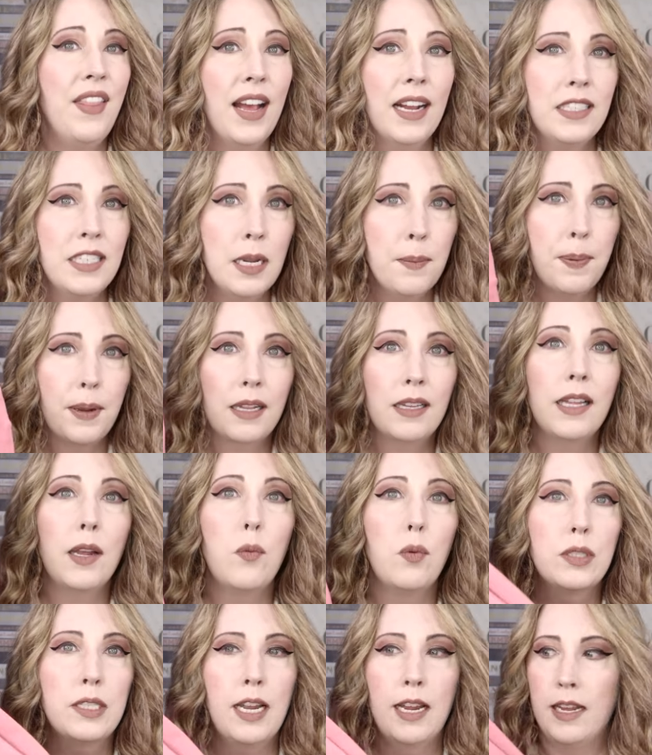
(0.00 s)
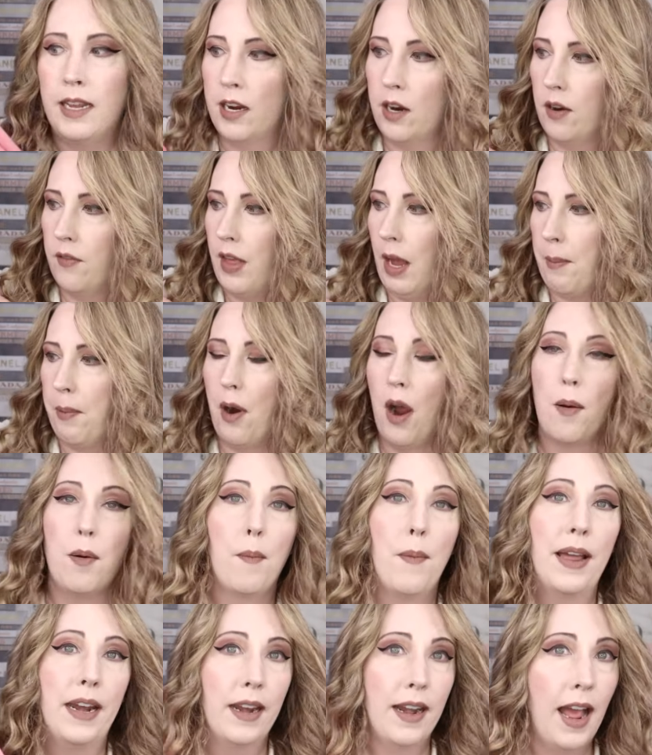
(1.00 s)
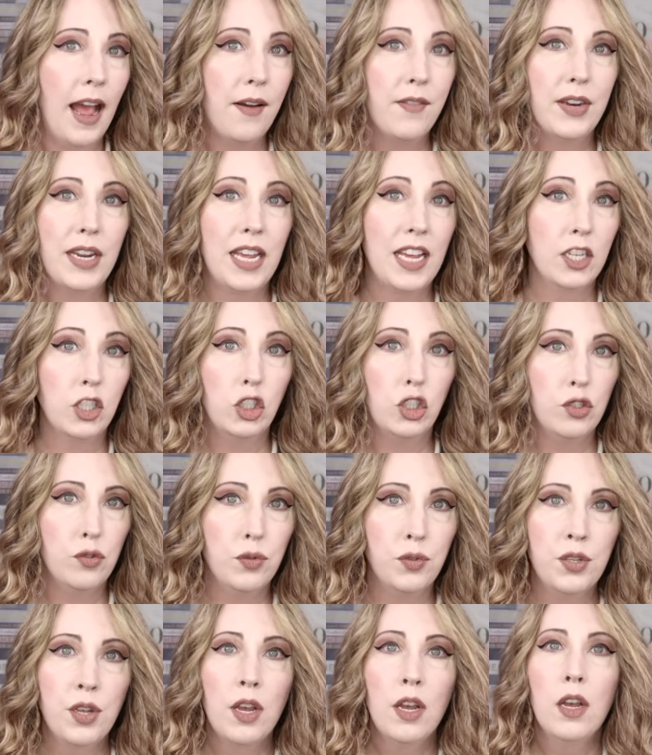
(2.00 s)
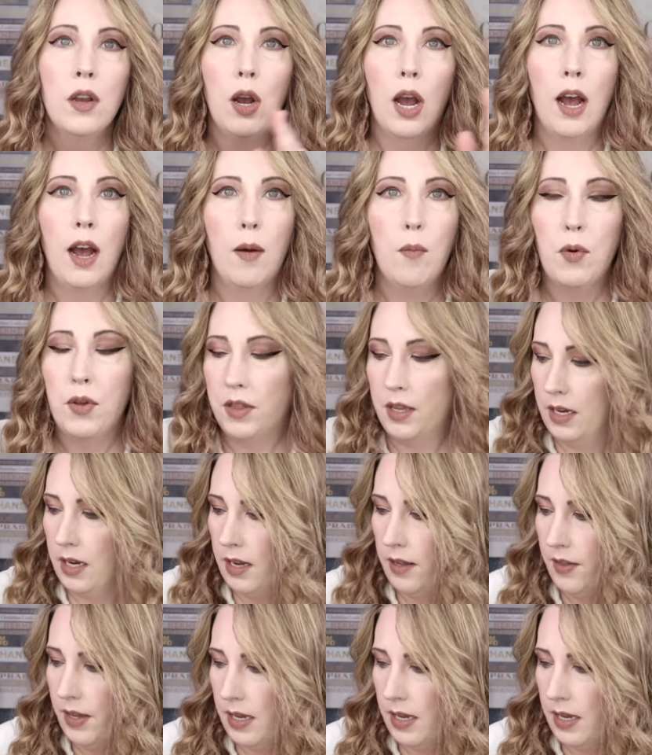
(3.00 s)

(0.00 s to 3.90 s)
that typically will take care of that problem. I didn't have any issues with any of